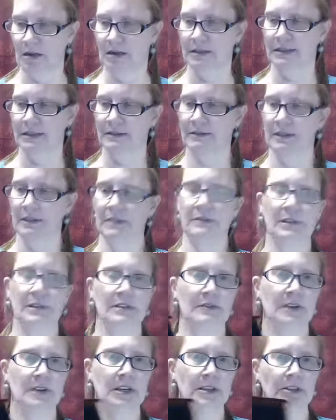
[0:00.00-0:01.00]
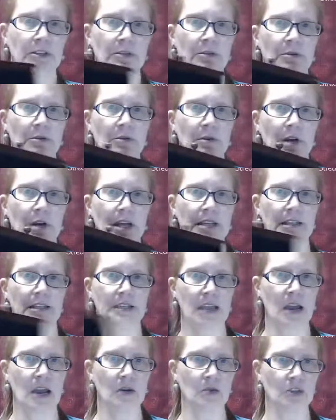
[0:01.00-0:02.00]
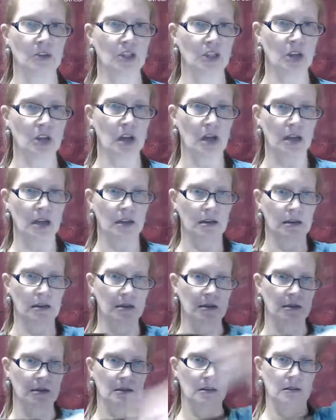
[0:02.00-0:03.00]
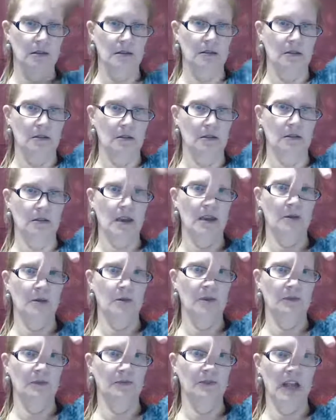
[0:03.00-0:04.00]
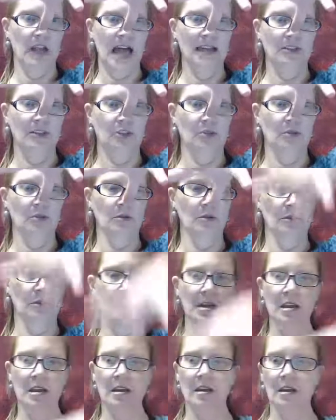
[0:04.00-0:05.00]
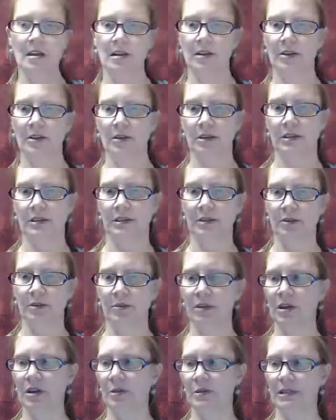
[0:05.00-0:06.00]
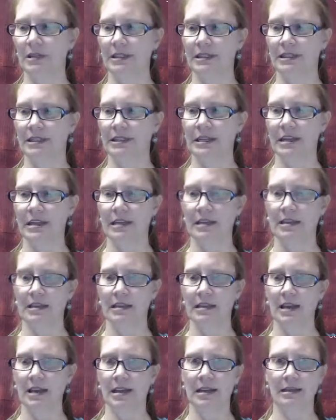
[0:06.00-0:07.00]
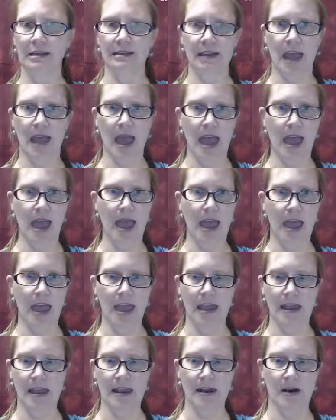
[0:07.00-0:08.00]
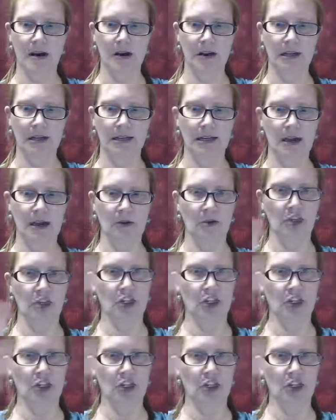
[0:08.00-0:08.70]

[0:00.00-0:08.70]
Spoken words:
Because even if I do a down shot, like with flat jewelry, you'll still be able to see that it's A on a down